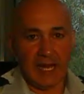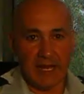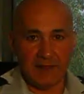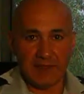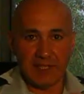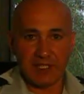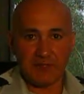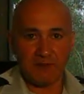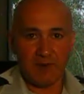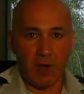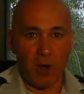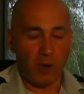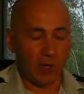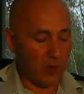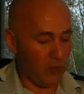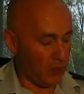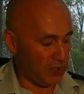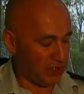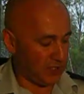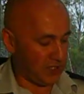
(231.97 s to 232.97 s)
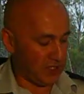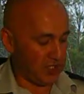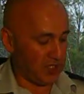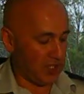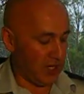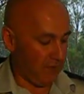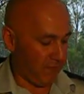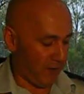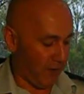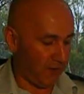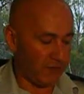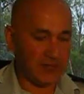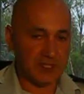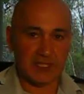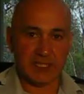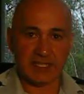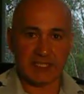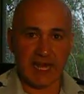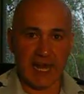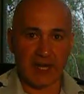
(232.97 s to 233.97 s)
in this folder, which is the Chief
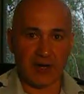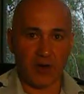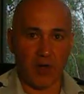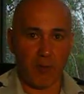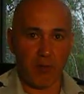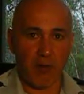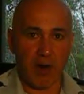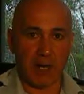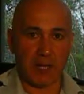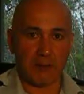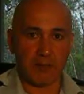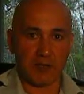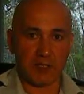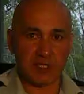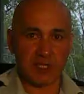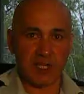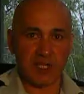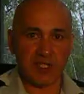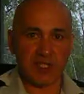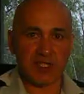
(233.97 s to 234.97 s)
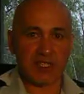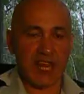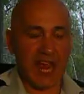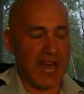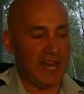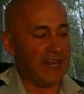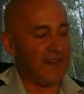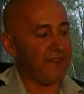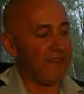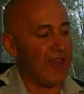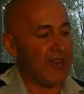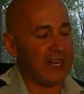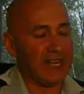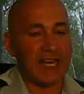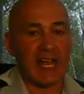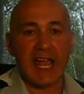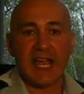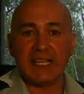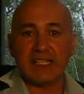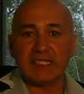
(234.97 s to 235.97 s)
Officer's Standard Operating Procedures, and in that
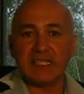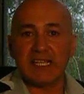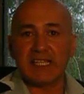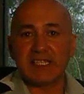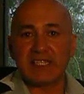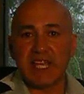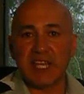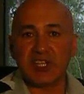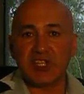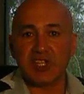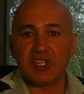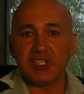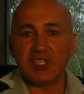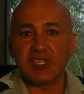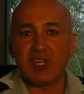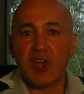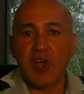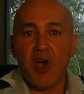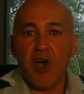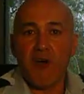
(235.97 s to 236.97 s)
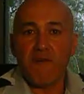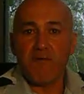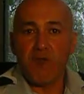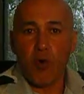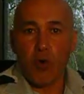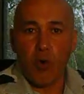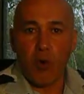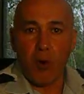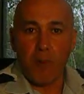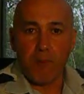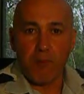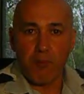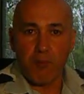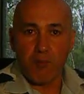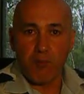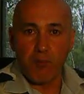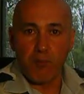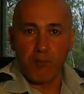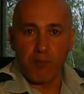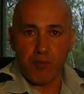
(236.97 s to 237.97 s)
it has sections for
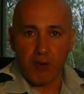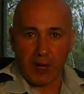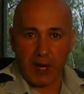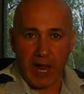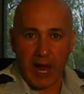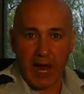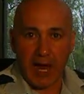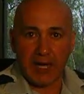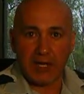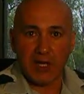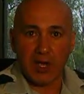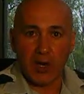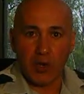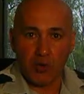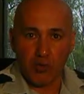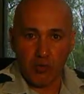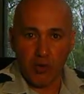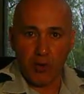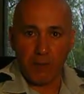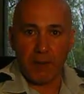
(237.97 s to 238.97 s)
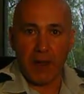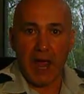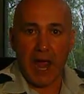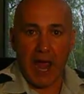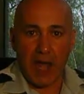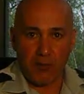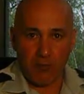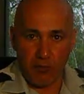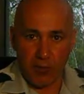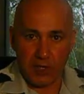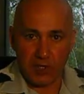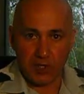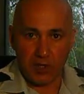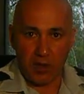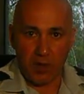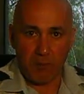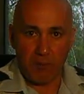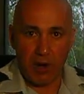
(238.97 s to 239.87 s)
brigade, group and regional